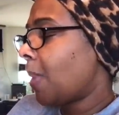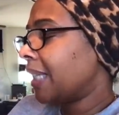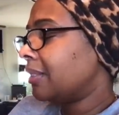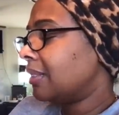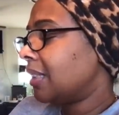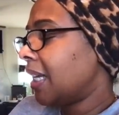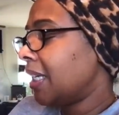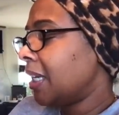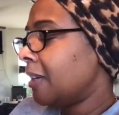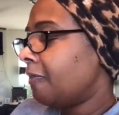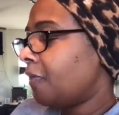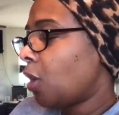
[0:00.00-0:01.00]
by
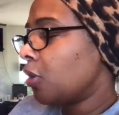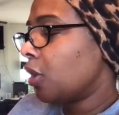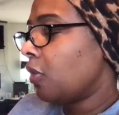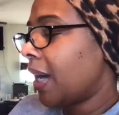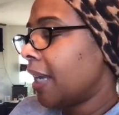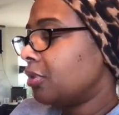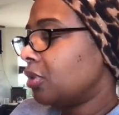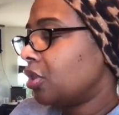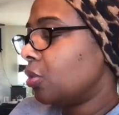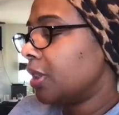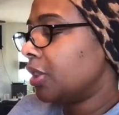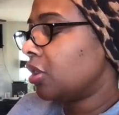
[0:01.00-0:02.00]
studying photographs
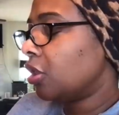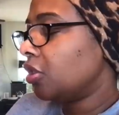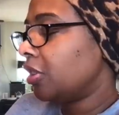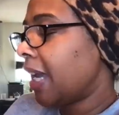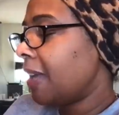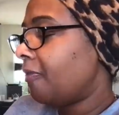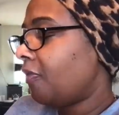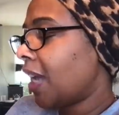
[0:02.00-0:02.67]
to associate